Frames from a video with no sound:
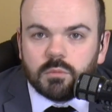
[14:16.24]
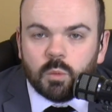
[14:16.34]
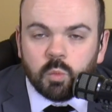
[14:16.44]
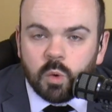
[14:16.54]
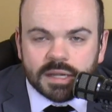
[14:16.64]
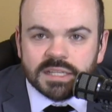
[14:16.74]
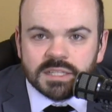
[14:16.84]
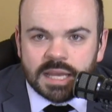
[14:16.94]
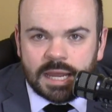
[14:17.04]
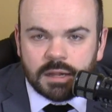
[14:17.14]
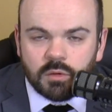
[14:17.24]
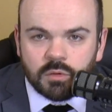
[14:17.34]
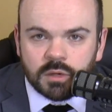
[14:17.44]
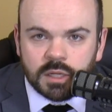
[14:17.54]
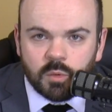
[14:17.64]
what is that?
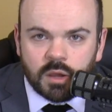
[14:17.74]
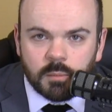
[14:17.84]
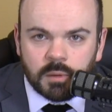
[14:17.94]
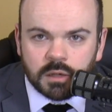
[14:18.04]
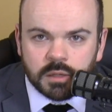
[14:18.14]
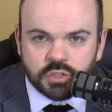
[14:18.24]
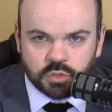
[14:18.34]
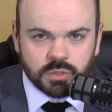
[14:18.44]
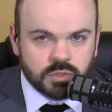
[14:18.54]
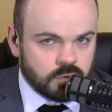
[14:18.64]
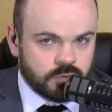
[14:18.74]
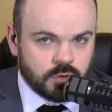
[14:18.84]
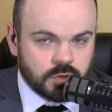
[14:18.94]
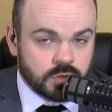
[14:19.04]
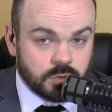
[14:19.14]
Only what Martin Lloyd-Jones
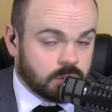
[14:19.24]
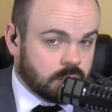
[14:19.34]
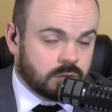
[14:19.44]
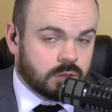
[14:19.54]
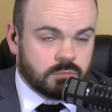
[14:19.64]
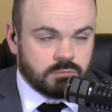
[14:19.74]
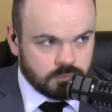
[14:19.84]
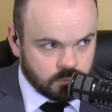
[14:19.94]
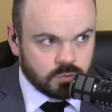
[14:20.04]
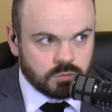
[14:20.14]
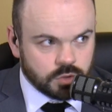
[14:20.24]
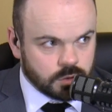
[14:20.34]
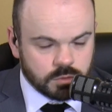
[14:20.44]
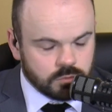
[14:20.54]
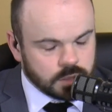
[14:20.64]
referred to, like that
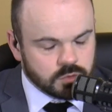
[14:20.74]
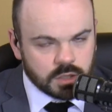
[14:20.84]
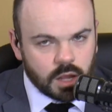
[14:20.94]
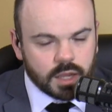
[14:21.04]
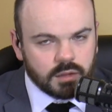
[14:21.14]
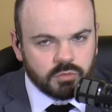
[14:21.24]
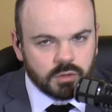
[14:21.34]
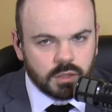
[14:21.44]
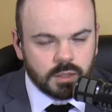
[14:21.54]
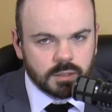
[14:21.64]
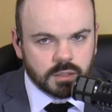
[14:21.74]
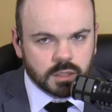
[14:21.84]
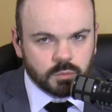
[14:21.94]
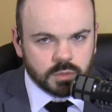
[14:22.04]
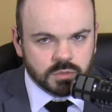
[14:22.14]
during when he was alive, the
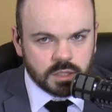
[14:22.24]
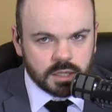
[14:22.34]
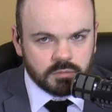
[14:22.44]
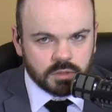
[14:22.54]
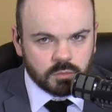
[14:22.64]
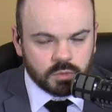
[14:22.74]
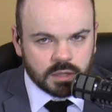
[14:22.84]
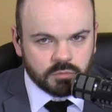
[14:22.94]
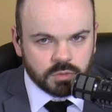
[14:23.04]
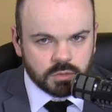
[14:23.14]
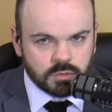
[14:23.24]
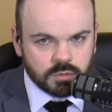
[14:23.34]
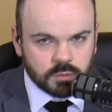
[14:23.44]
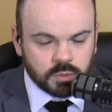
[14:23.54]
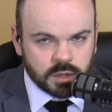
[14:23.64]
time when he was alive, that we
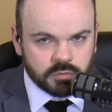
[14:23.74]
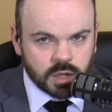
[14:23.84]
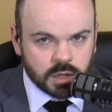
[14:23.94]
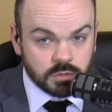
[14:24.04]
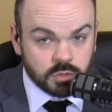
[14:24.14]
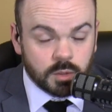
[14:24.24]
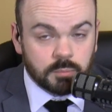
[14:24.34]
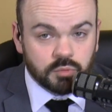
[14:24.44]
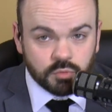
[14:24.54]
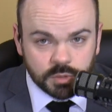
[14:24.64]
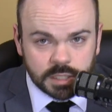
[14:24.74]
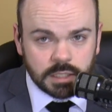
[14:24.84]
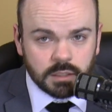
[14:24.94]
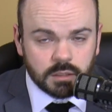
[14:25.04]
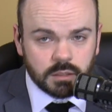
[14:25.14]
have gone to a
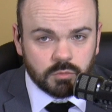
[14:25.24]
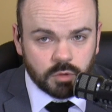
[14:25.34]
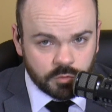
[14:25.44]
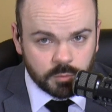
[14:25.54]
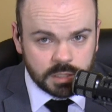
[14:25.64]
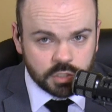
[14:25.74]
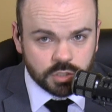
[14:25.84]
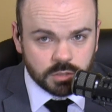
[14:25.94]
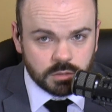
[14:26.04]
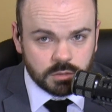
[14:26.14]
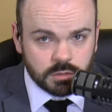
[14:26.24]
pre-Reformation